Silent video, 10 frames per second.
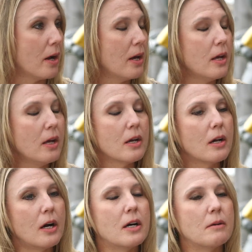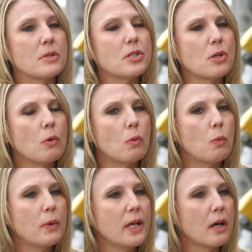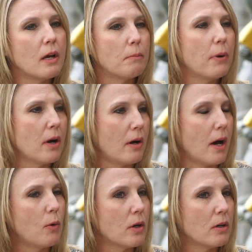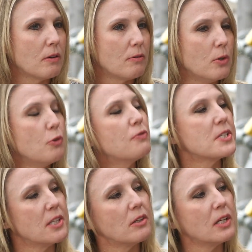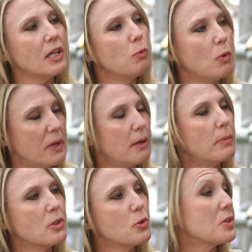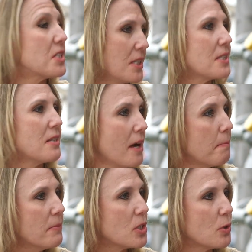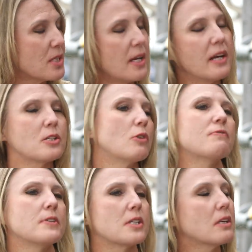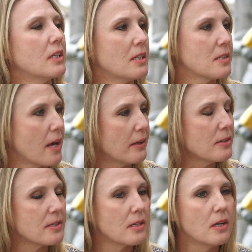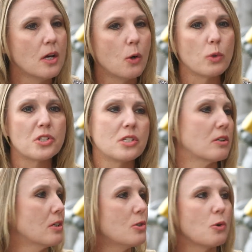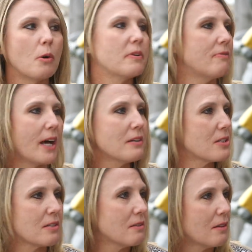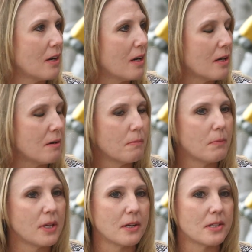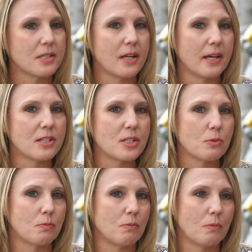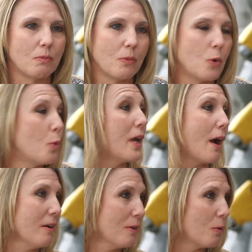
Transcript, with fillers: Right. Um, so we, our new facility will be able to assist them, so it's not so physically intense. We're still going to do open vats um, because that is who we are.